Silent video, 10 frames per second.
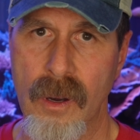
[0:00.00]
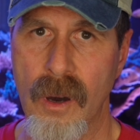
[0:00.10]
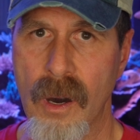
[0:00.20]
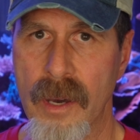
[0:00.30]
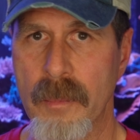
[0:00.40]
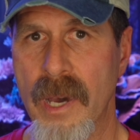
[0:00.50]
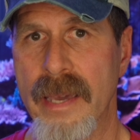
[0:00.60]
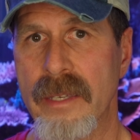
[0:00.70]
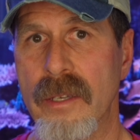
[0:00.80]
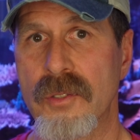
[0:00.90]
on
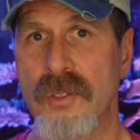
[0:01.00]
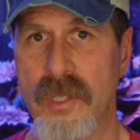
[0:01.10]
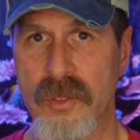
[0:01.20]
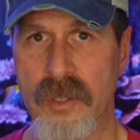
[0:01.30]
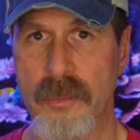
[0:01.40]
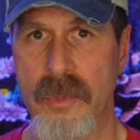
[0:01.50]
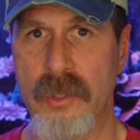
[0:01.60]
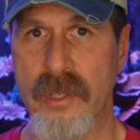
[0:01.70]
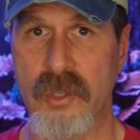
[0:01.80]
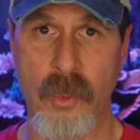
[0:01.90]
my system.
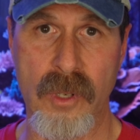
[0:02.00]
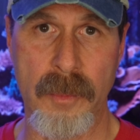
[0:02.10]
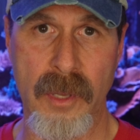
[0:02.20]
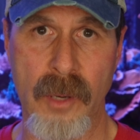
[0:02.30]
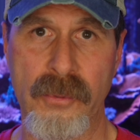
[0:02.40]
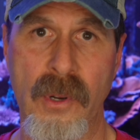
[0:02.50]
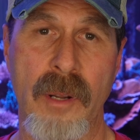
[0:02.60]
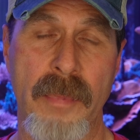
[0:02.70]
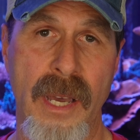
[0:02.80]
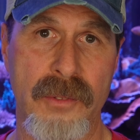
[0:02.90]
So I just wanted to be upfront
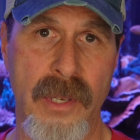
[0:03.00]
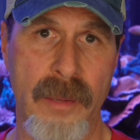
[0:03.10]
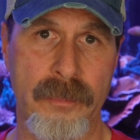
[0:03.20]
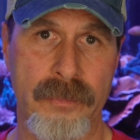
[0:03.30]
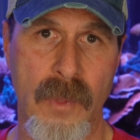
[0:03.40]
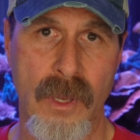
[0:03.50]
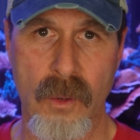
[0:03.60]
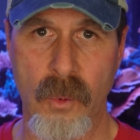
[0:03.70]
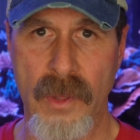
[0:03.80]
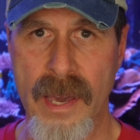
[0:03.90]
about that.
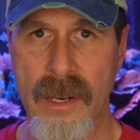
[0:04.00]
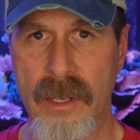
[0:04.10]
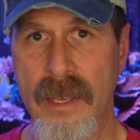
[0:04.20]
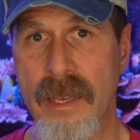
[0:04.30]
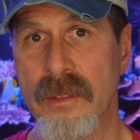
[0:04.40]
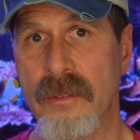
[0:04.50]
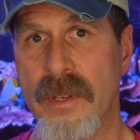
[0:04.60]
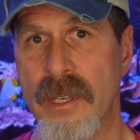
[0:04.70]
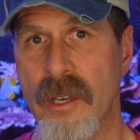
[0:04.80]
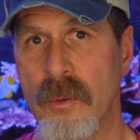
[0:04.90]
With that, I'm going to end the
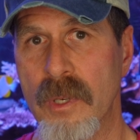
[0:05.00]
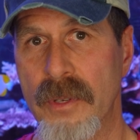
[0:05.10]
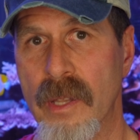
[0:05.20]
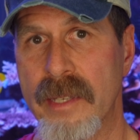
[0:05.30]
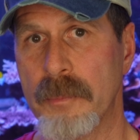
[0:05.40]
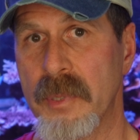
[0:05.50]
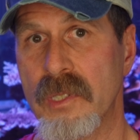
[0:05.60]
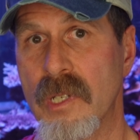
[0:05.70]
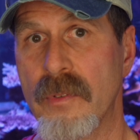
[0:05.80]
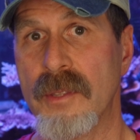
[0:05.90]
video. If you liked it,
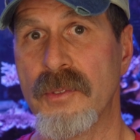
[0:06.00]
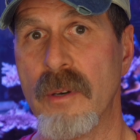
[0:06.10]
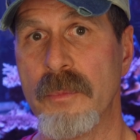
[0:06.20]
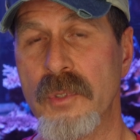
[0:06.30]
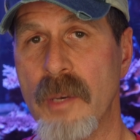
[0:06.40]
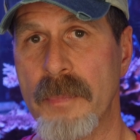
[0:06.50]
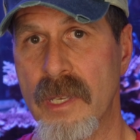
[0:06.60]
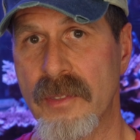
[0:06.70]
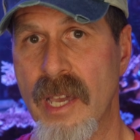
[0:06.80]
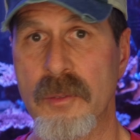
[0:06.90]
please give it a thumbs up and
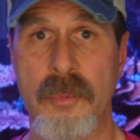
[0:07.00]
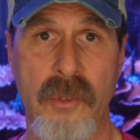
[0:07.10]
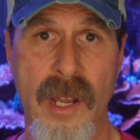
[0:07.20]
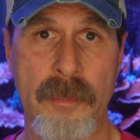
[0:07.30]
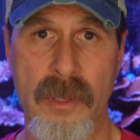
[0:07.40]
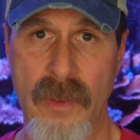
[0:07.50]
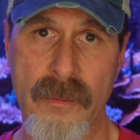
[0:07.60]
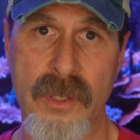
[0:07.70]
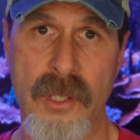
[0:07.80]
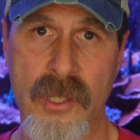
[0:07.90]
hit that subscribe button if you
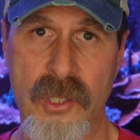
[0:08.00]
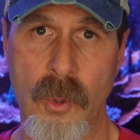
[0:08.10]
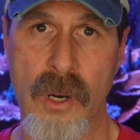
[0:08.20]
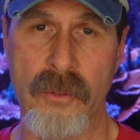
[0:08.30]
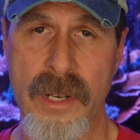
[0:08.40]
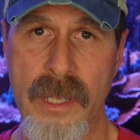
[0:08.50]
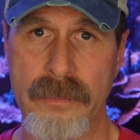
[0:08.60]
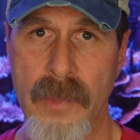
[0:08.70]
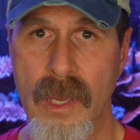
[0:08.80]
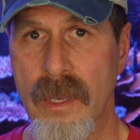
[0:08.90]
haven't done so already.
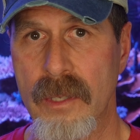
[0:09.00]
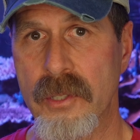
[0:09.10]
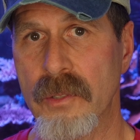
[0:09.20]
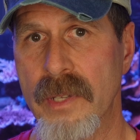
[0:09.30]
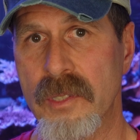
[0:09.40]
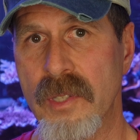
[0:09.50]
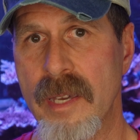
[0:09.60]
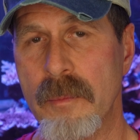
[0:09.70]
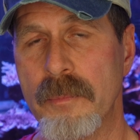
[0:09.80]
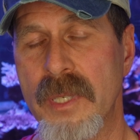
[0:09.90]
Until next
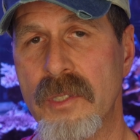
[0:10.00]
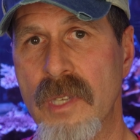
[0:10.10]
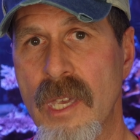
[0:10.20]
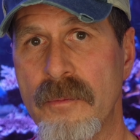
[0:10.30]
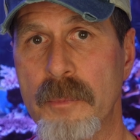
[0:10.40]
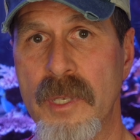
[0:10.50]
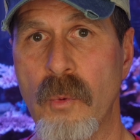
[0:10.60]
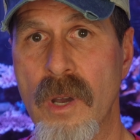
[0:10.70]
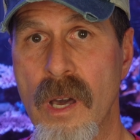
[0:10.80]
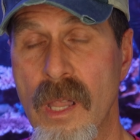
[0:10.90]
time, be safe and be
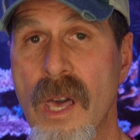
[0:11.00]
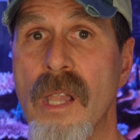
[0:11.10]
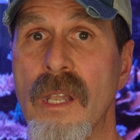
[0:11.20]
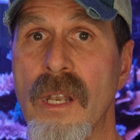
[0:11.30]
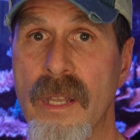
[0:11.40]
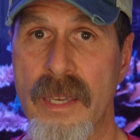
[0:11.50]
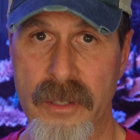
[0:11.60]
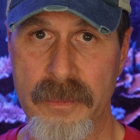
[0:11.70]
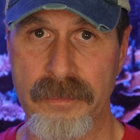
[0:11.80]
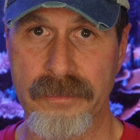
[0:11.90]
well. Later.